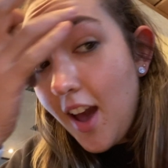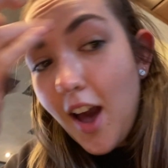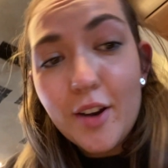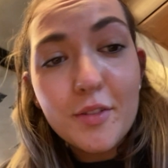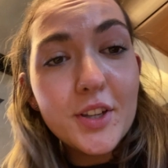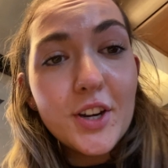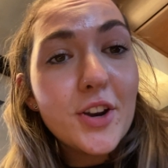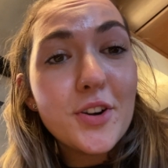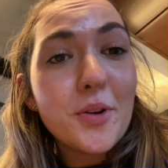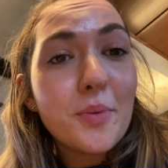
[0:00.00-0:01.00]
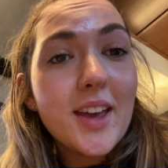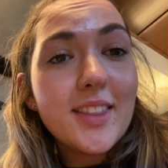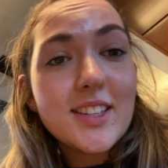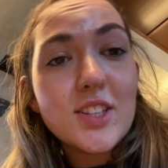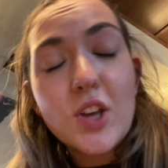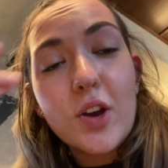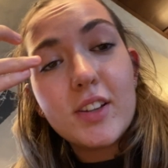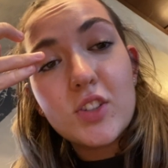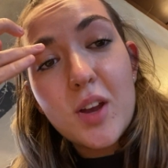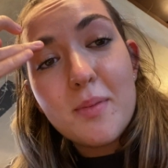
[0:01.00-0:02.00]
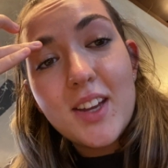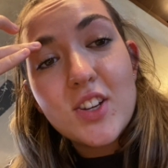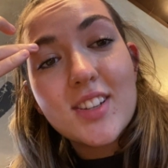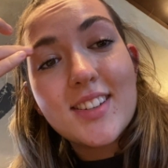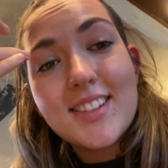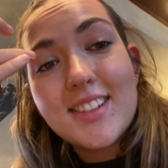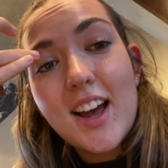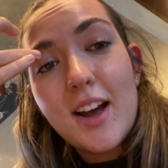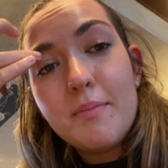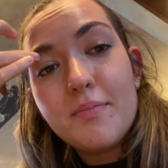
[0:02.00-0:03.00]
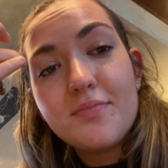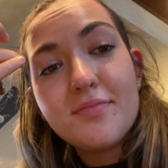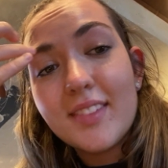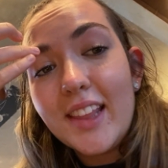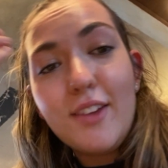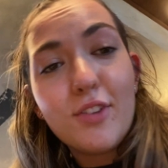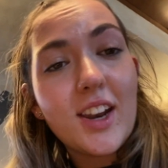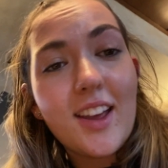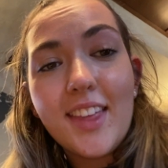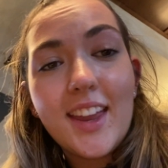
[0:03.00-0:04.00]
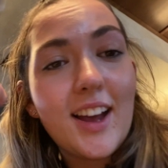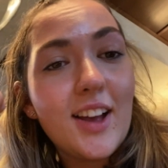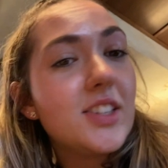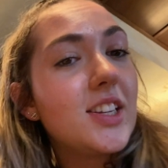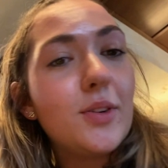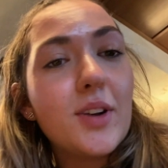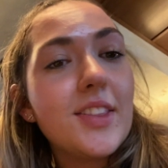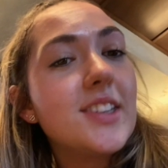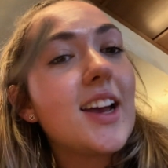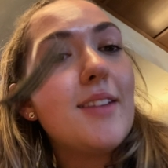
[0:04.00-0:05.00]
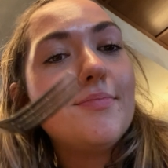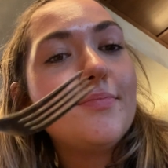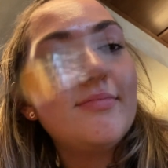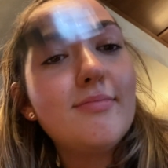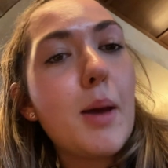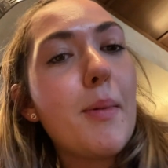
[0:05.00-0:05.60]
I really don't know where this is going, so I may just um, leave it and then I'll see you another time. Bye